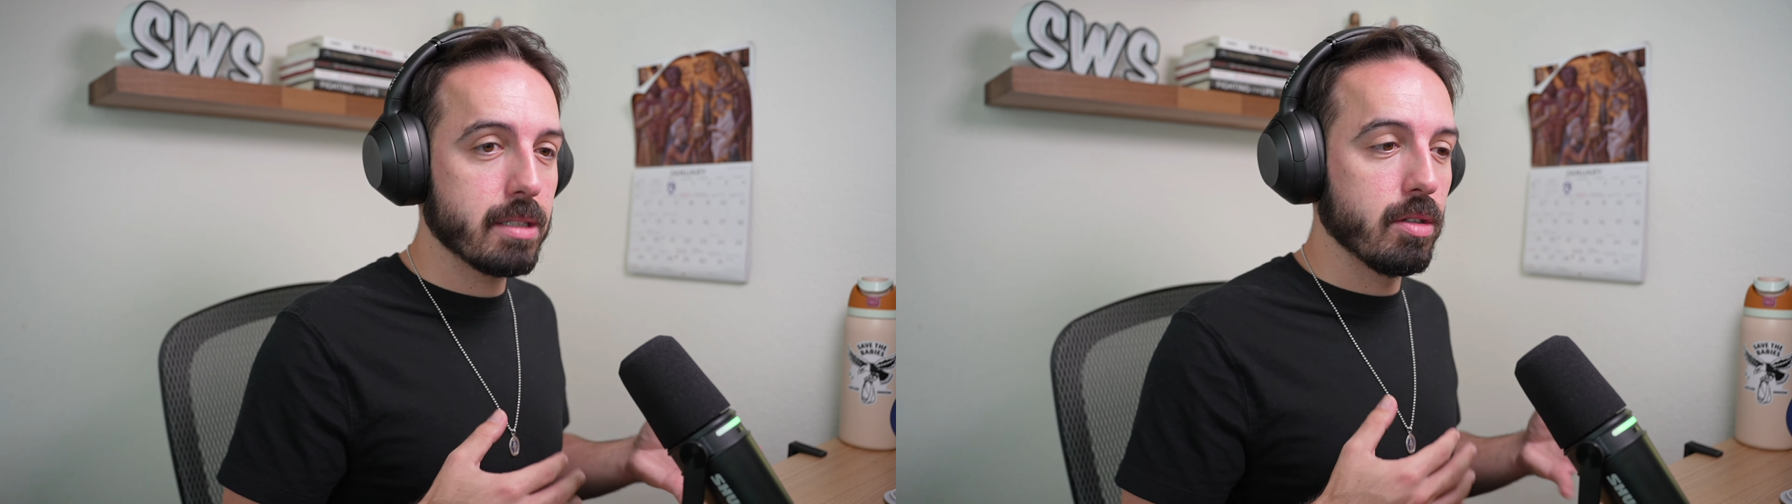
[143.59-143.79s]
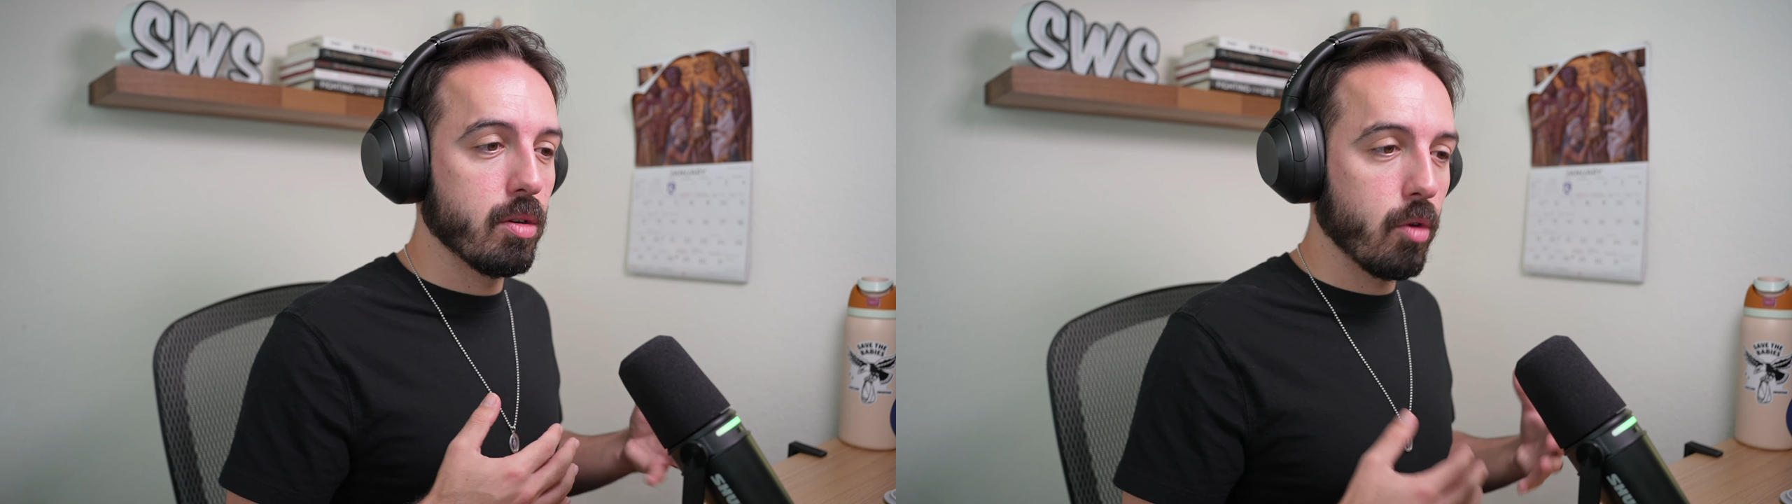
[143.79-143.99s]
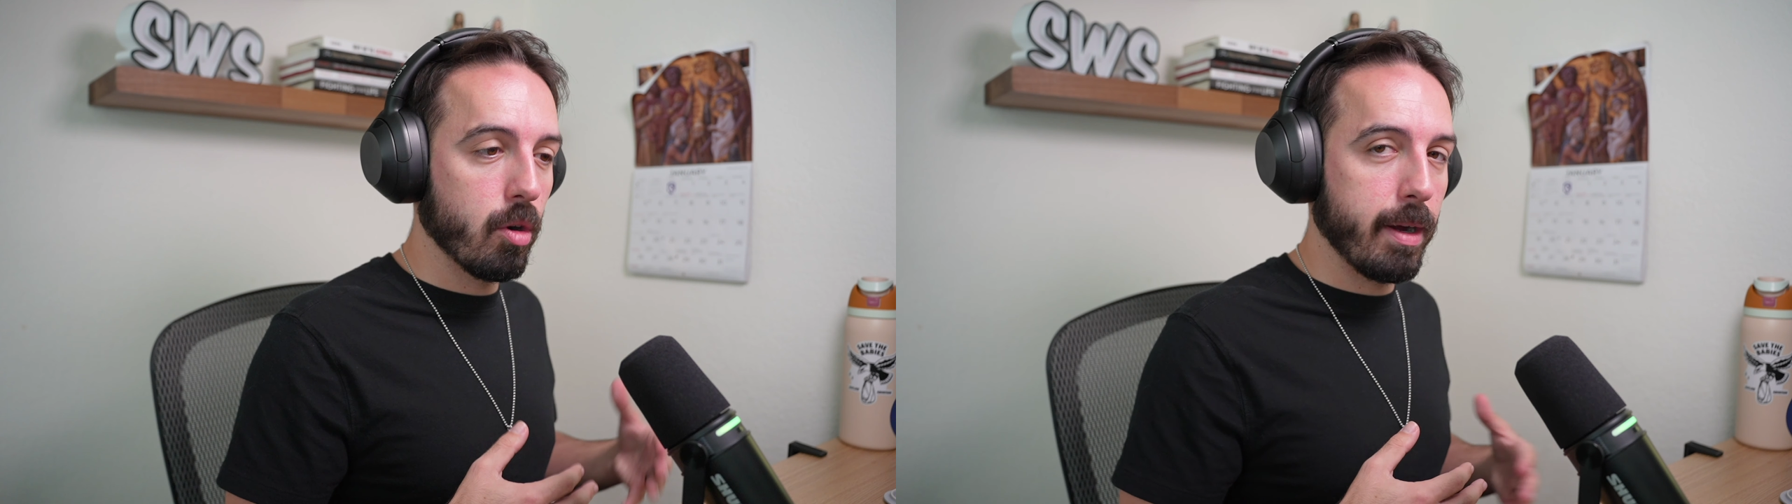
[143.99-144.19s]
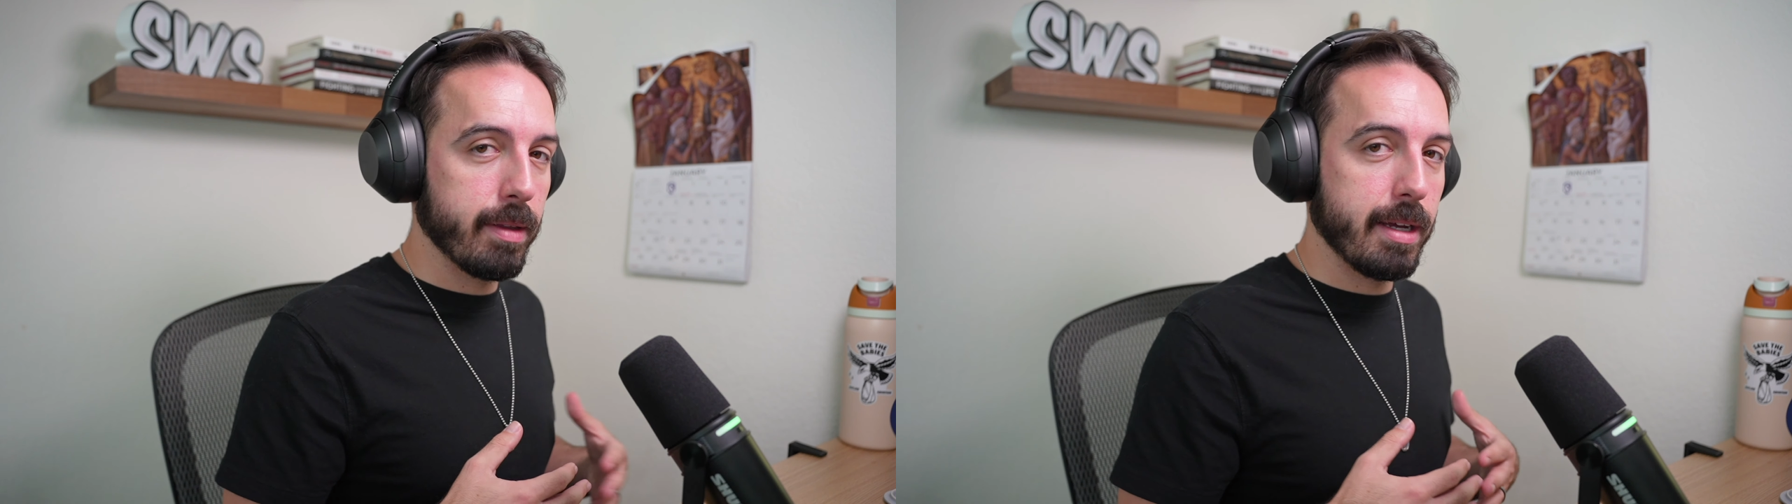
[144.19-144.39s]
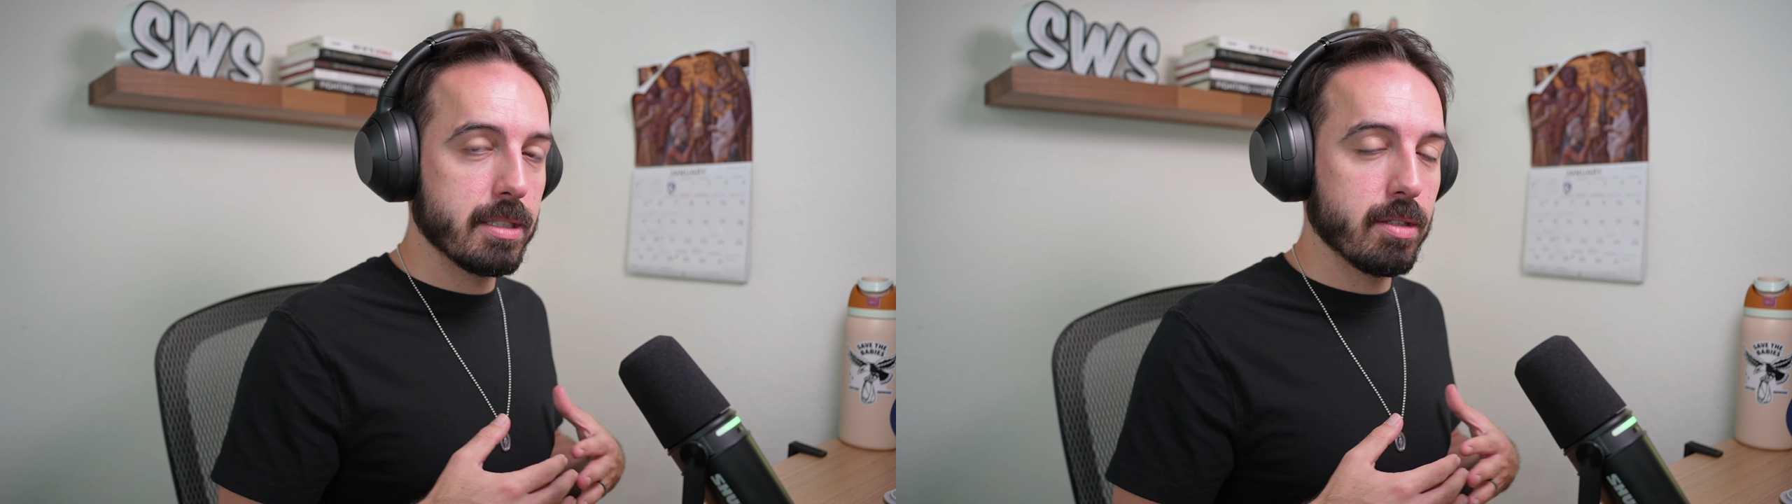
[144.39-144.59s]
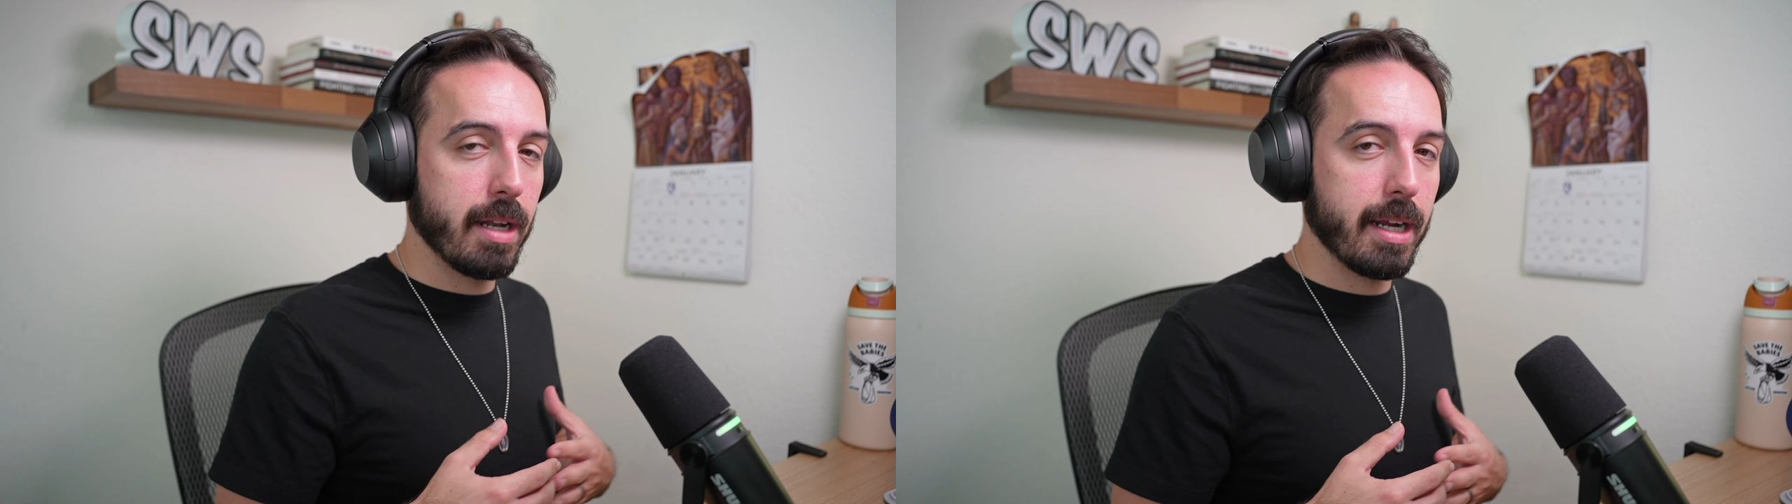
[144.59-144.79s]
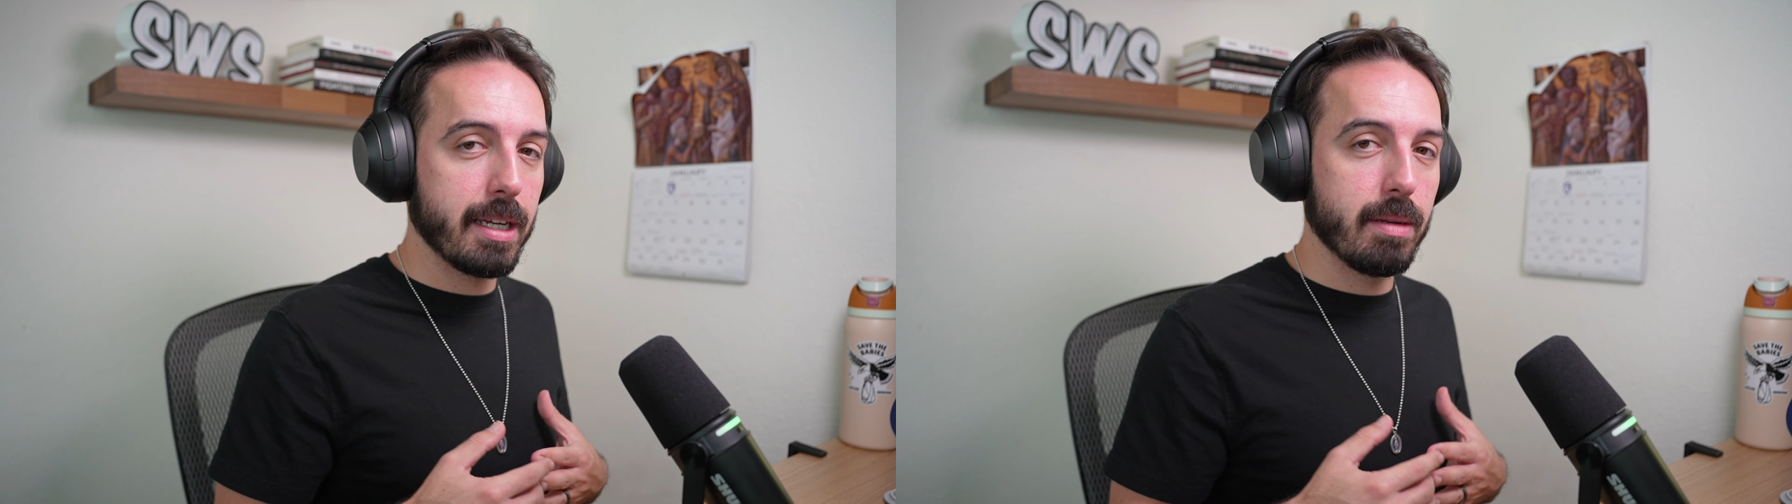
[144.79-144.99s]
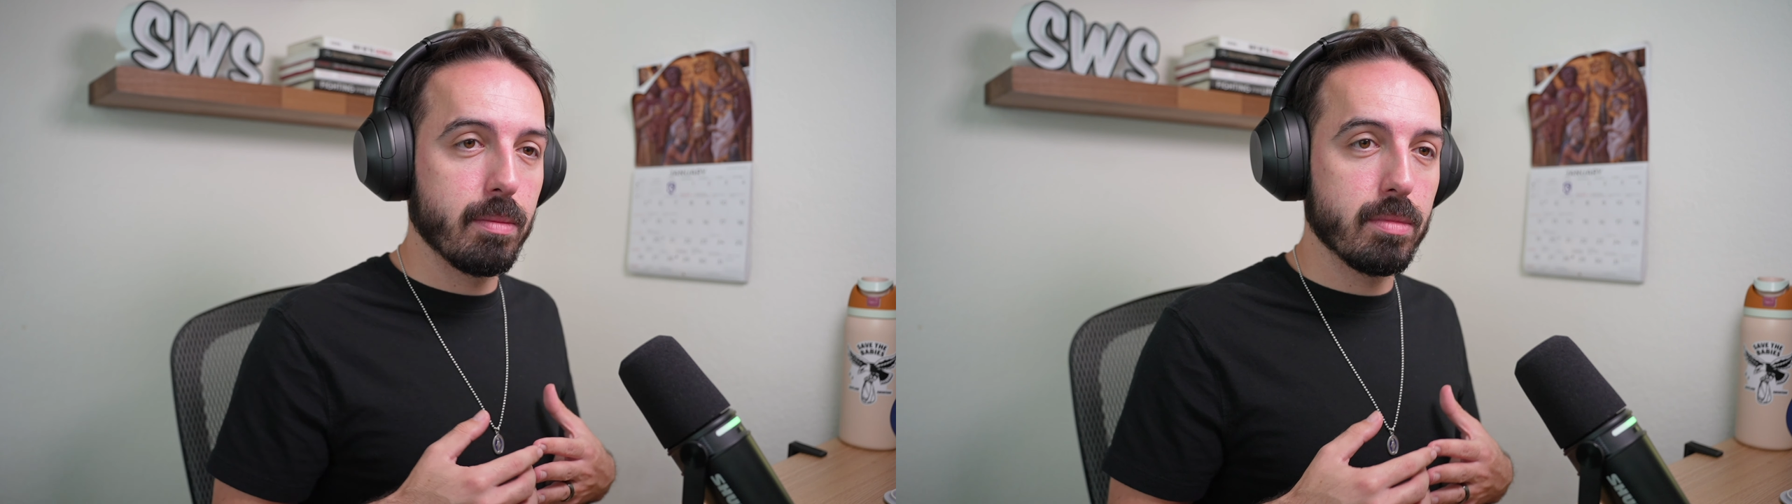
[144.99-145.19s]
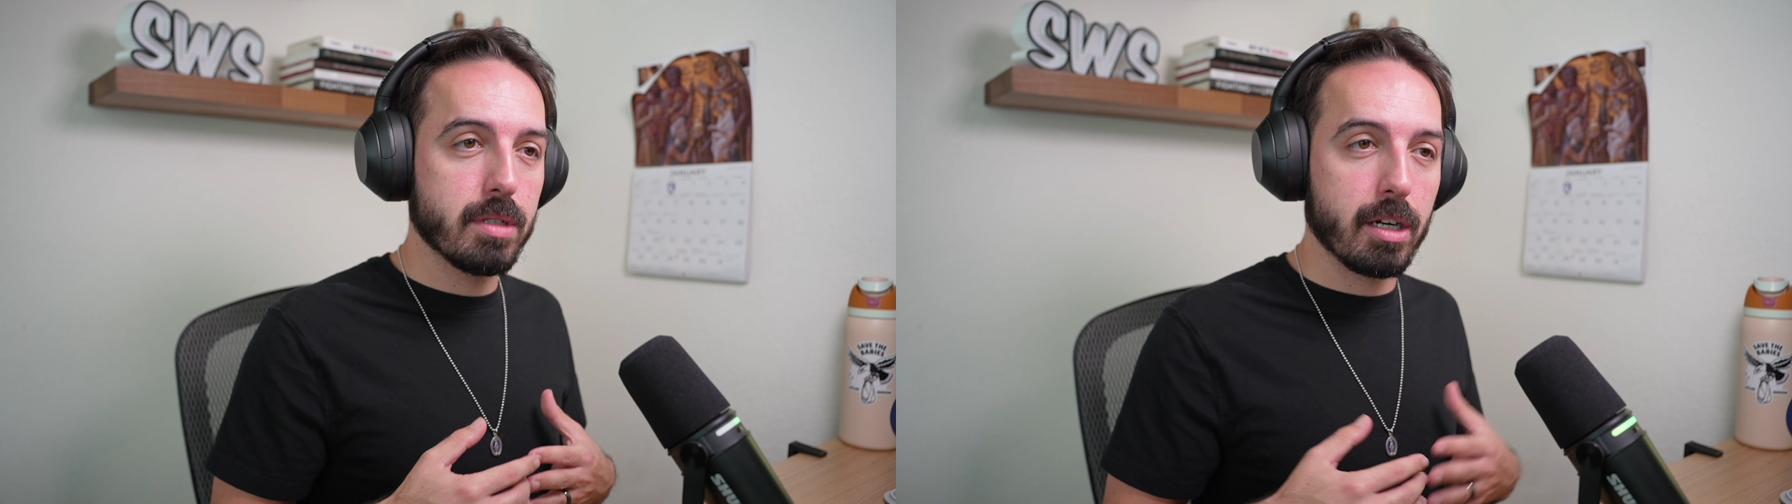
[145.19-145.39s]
to know more about that so that I can